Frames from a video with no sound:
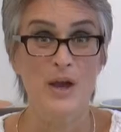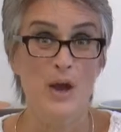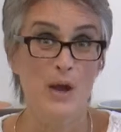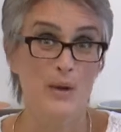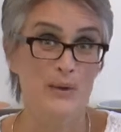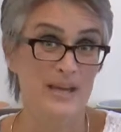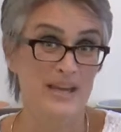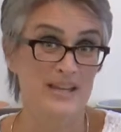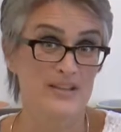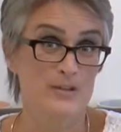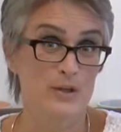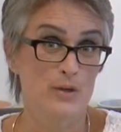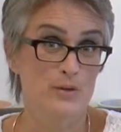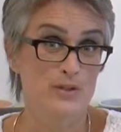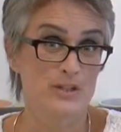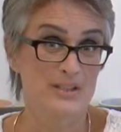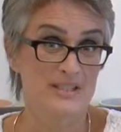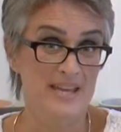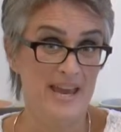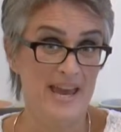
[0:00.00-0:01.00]
Okay, so
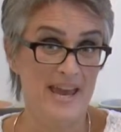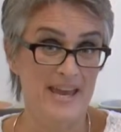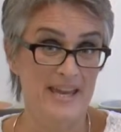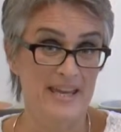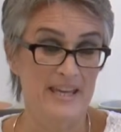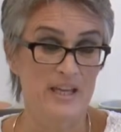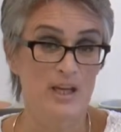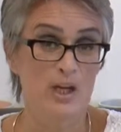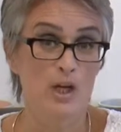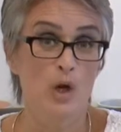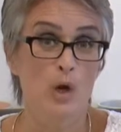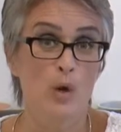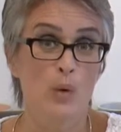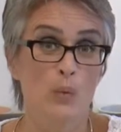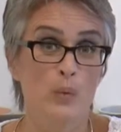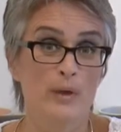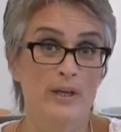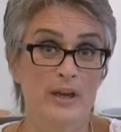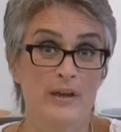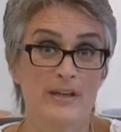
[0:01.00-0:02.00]
today
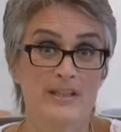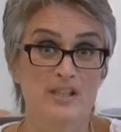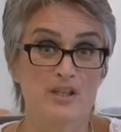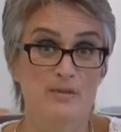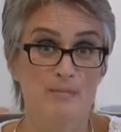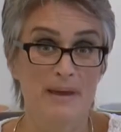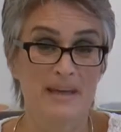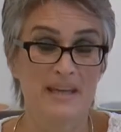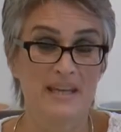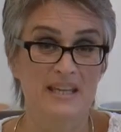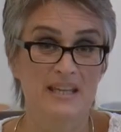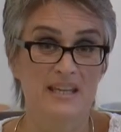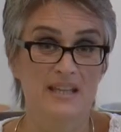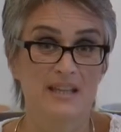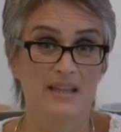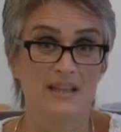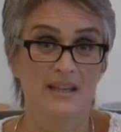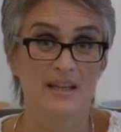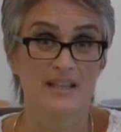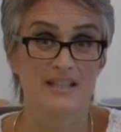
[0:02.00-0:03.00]
we're going to
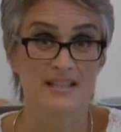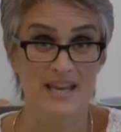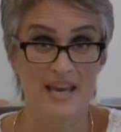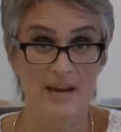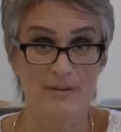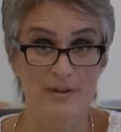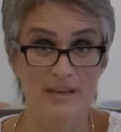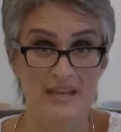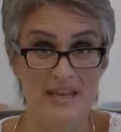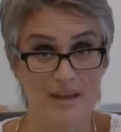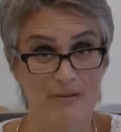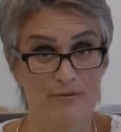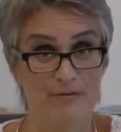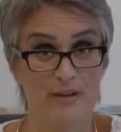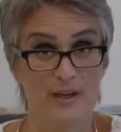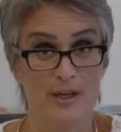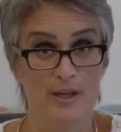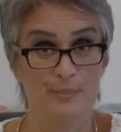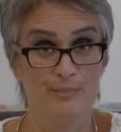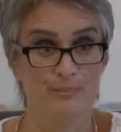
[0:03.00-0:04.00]
make a dairy
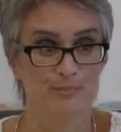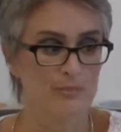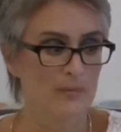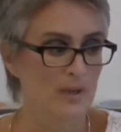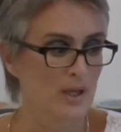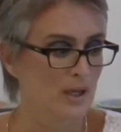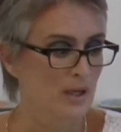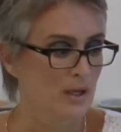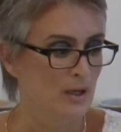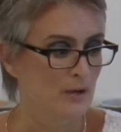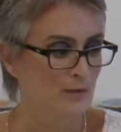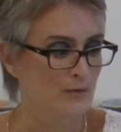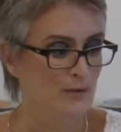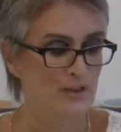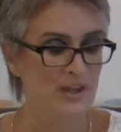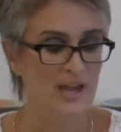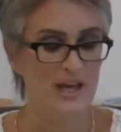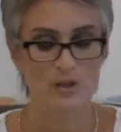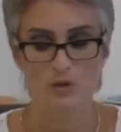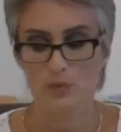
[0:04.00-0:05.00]
kefir. For
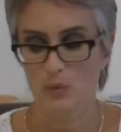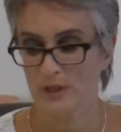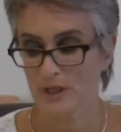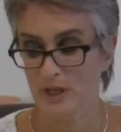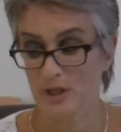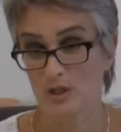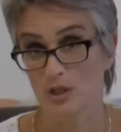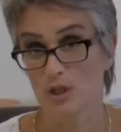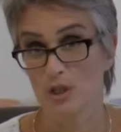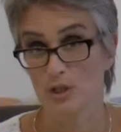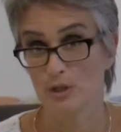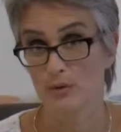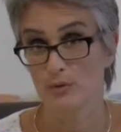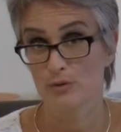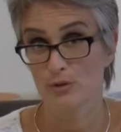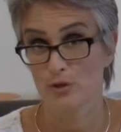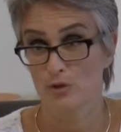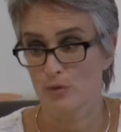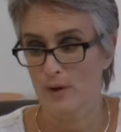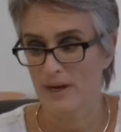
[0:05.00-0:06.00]
that we're going to
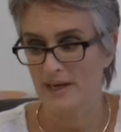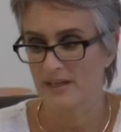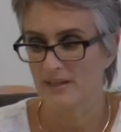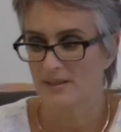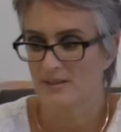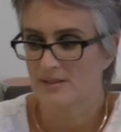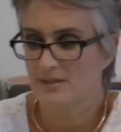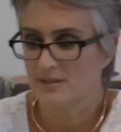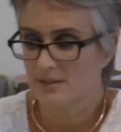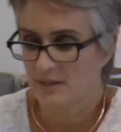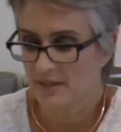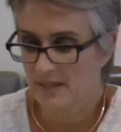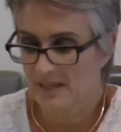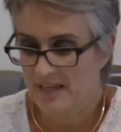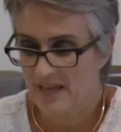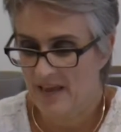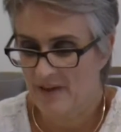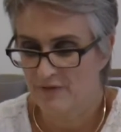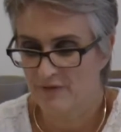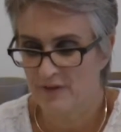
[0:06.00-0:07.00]
use grains,
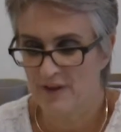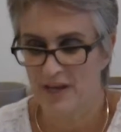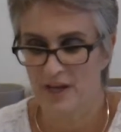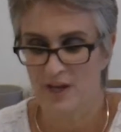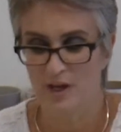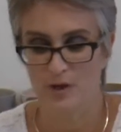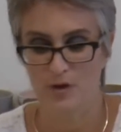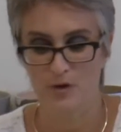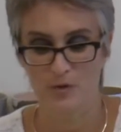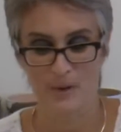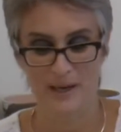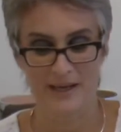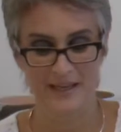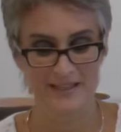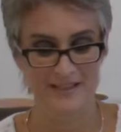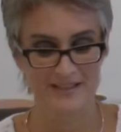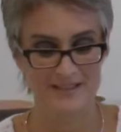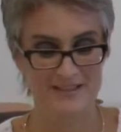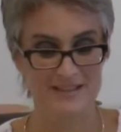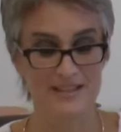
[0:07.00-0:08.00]
kefir
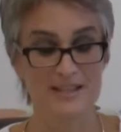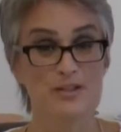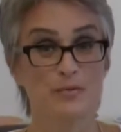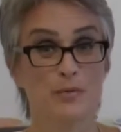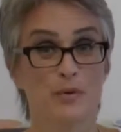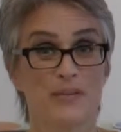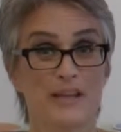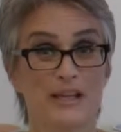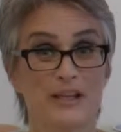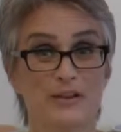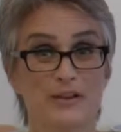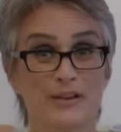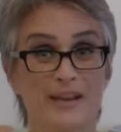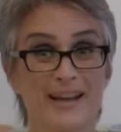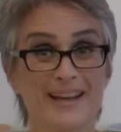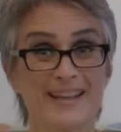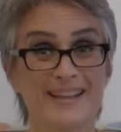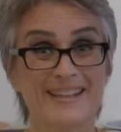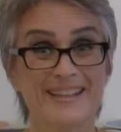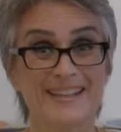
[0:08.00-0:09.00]
grains. These are what they look
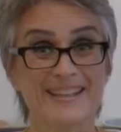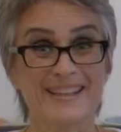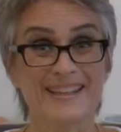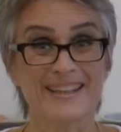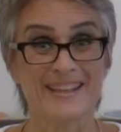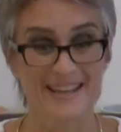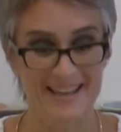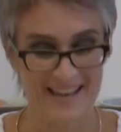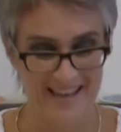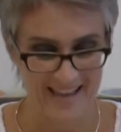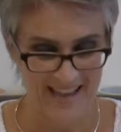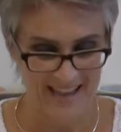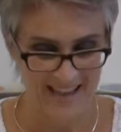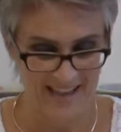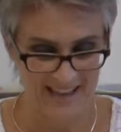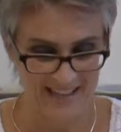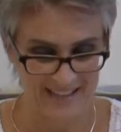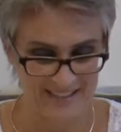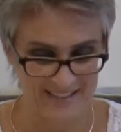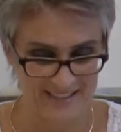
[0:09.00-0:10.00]
like,
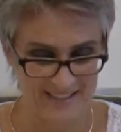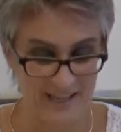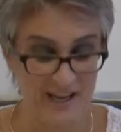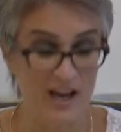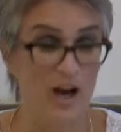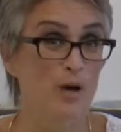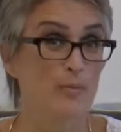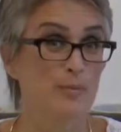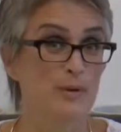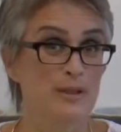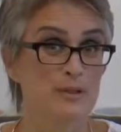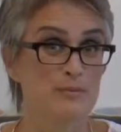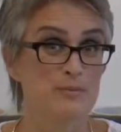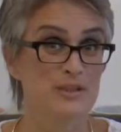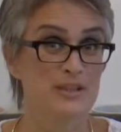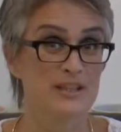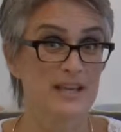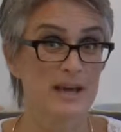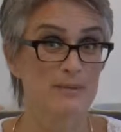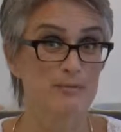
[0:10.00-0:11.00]
and I'll bring them
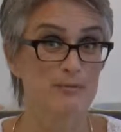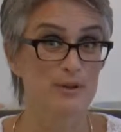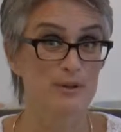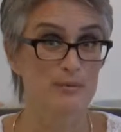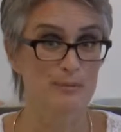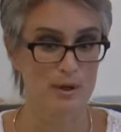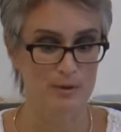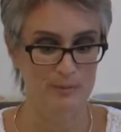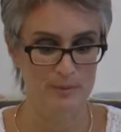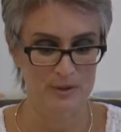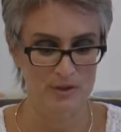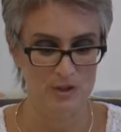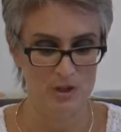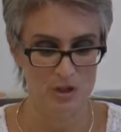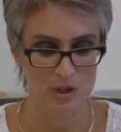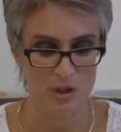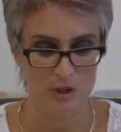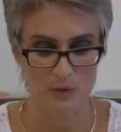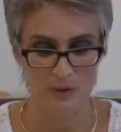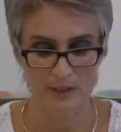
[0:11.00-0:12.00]
to the camera in a moment to
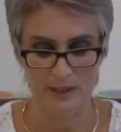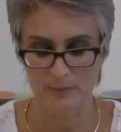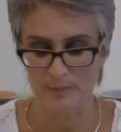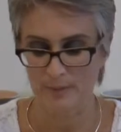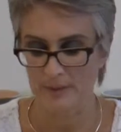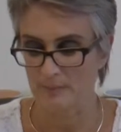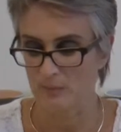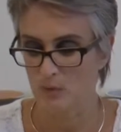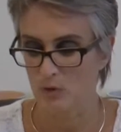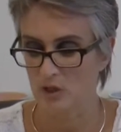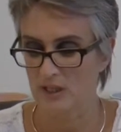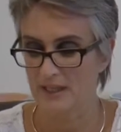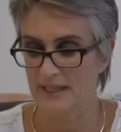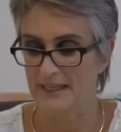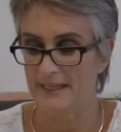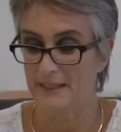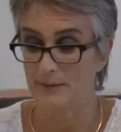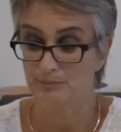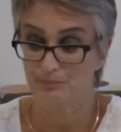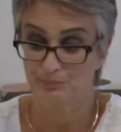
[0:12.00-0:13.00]
show you a little bit more
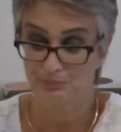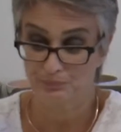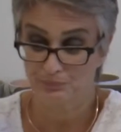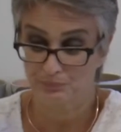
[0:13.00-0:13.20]
clearly.